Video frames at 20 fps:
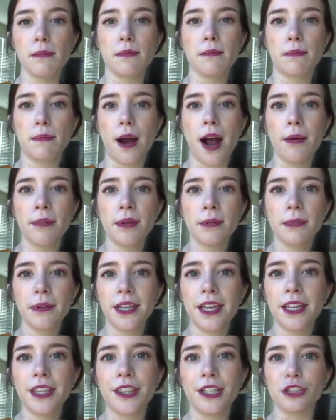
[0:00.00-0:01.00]

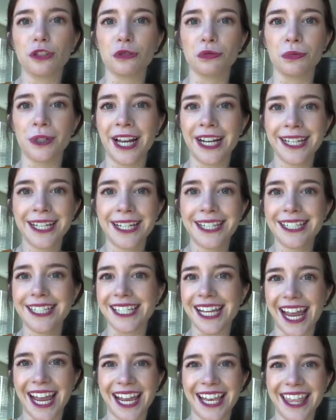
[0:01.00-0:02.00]
Probably the dreaded
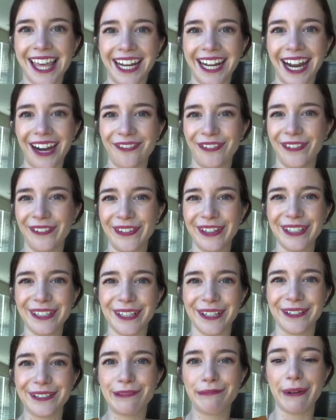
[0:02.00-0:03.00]
day that everyone
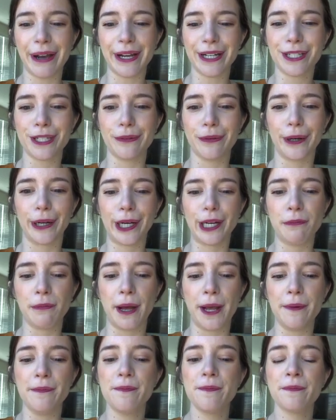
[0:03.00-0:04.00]
goes back to work,
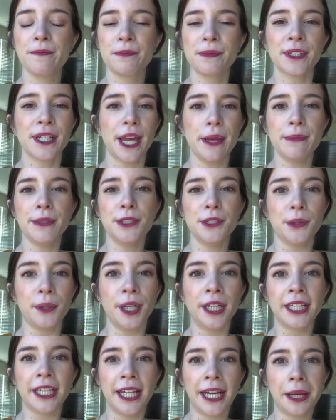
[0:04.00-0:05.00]
but I'm
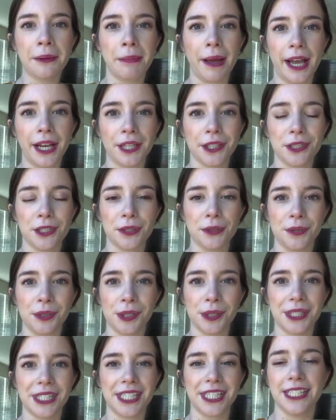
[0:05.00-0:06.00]
enjoying getting back into a
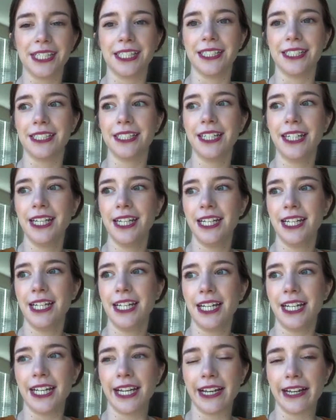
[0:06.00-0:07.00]
routine
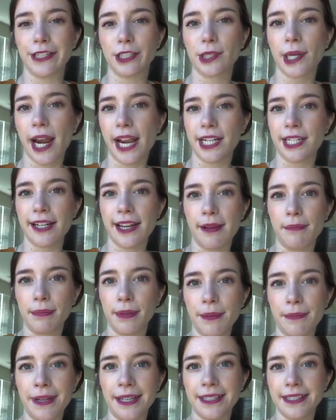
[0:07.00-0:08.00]
and trying to
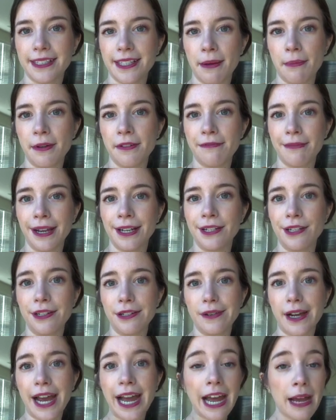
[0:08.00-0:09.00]
implement some of my
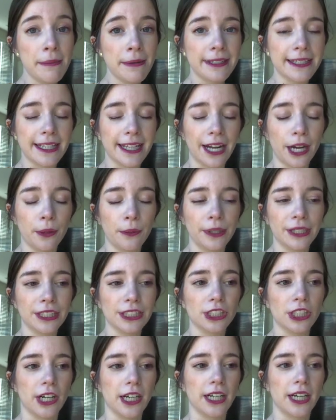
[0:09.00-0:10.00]
new habits that I want to
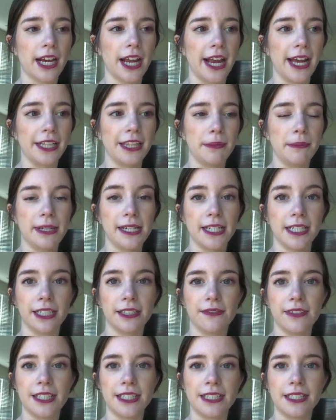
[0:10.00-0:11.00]
start at the beginning
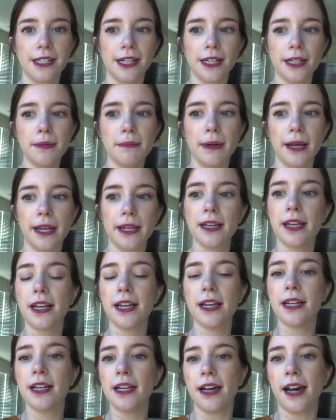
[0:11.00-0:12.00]
of this year. But
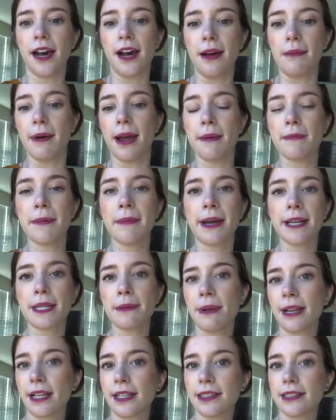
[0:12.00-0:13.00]
I'm about to
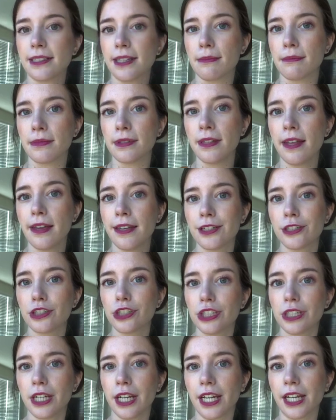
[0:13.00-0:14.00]
make some
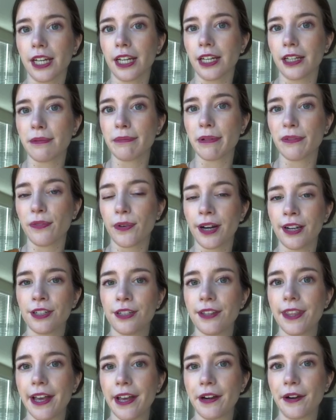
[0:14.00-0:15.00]
lunch, and before I
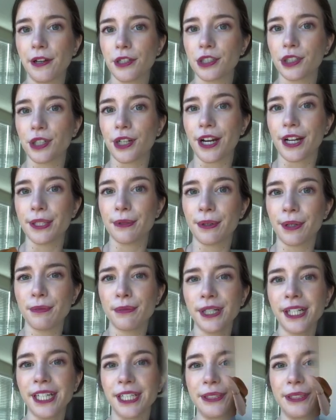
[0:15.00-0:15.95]
do that, I'll show you guys what I'm wearing. All